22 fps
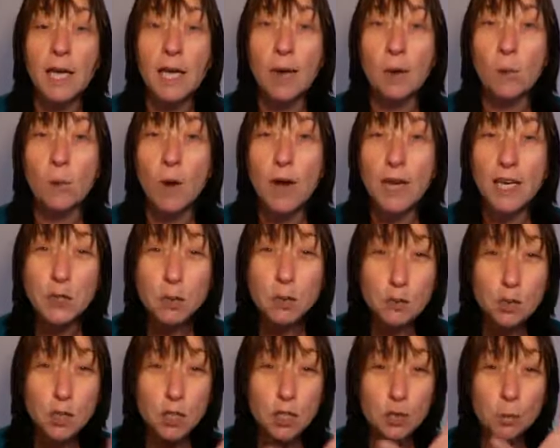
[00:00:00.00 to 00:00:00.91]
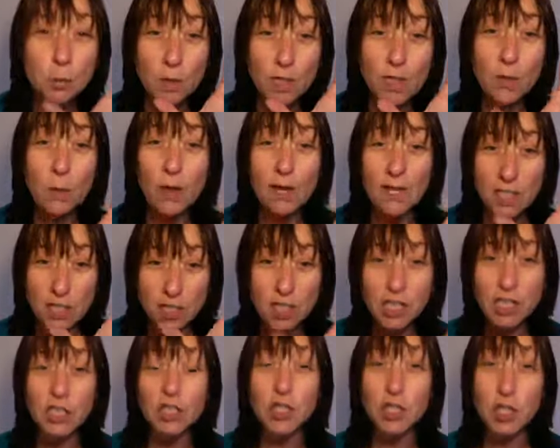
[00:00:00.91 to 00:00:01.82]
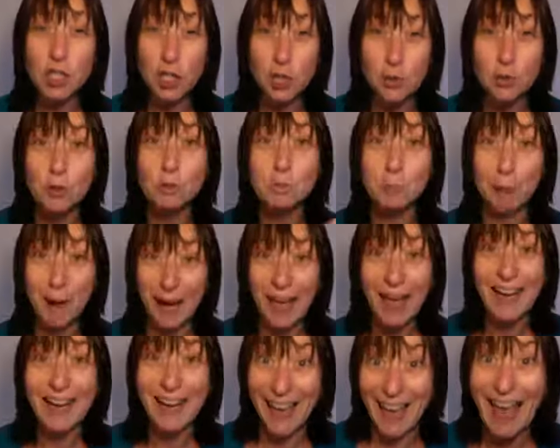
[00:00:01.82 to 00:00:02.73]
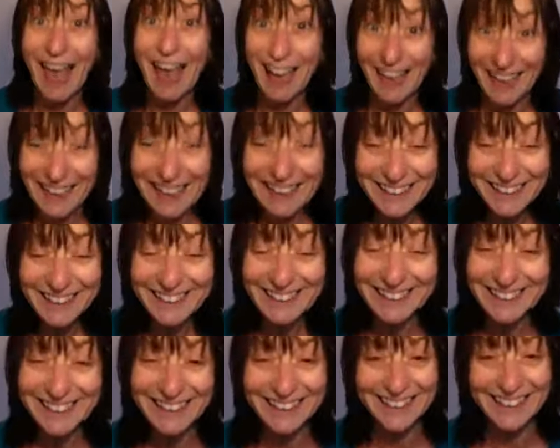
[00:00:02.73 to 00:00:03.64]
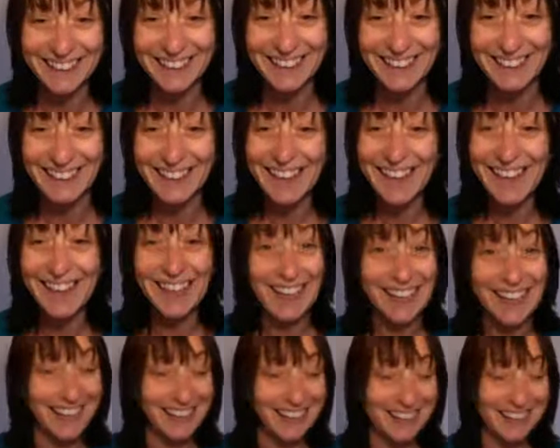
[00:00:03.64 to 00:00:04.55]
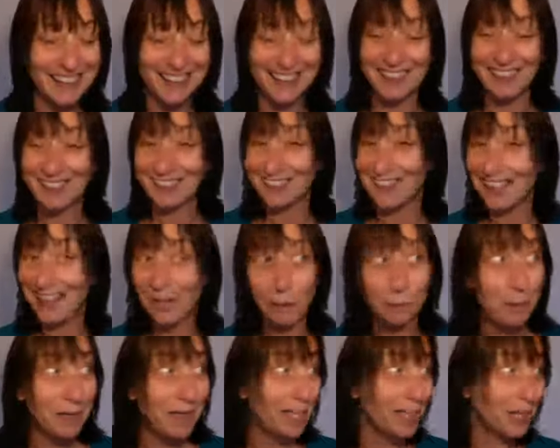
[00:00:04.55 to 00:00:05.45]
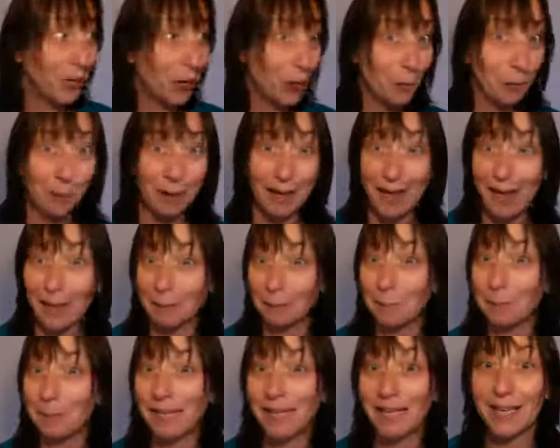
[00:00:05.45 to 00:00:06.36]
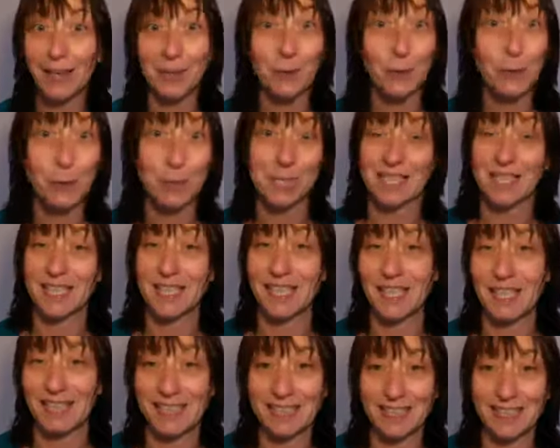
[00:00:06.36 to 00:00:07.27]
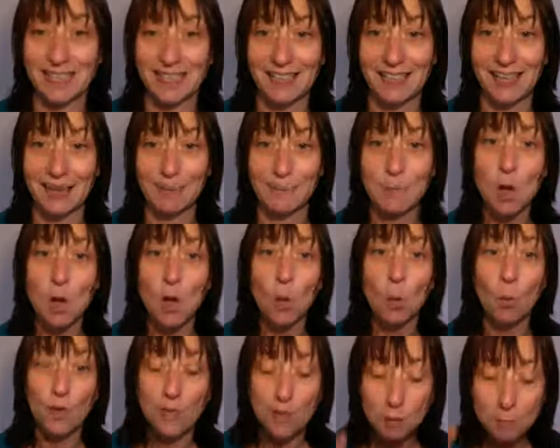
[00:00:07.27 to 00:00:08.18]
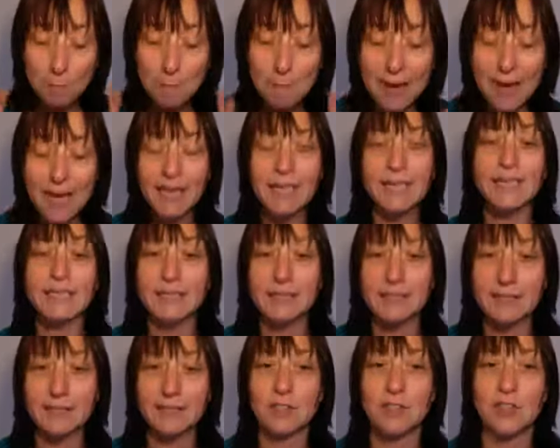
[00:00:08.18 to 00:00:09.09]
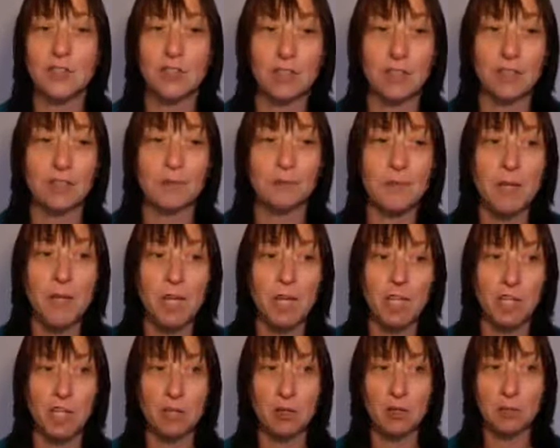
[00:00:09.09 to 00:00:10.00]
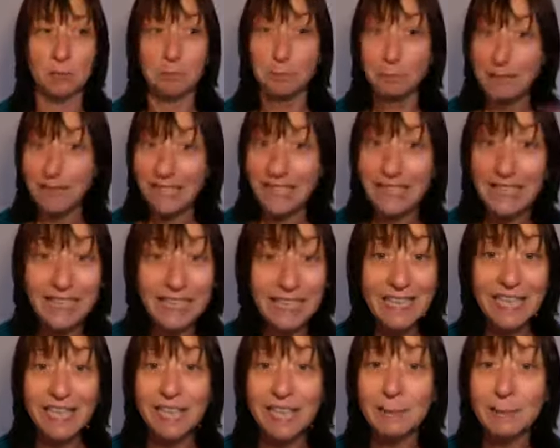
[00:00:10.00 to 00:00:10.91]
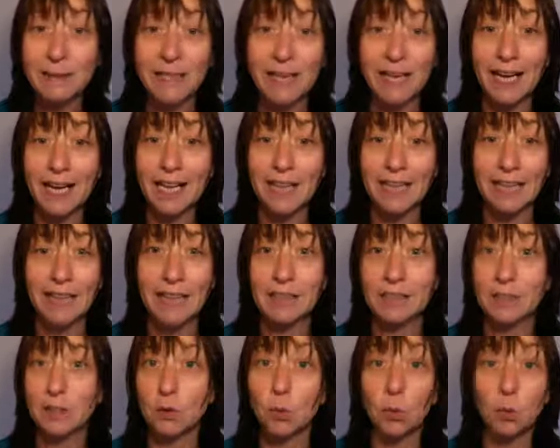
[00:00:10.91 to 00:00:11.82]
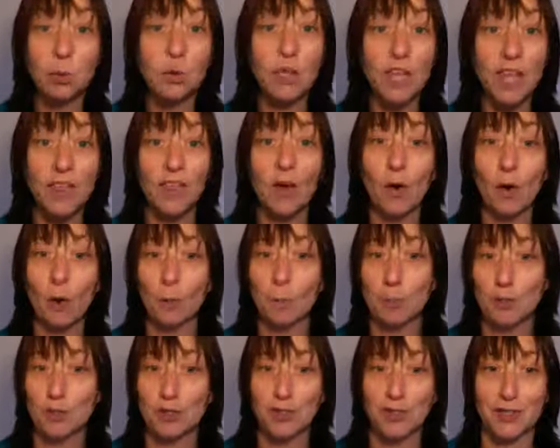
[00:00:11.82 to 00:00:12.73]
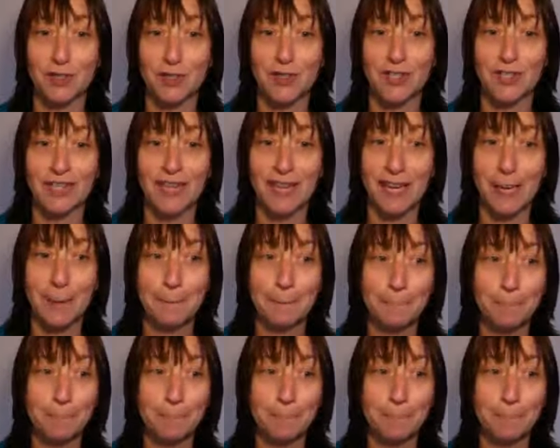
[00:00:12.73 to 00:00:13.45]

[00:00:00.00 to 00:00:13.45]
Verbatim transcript: When you when you actually choose plan A, and the, there'll be no plan B or C, yeah. When you make a decision, you completely eliminate all the other options, yeah.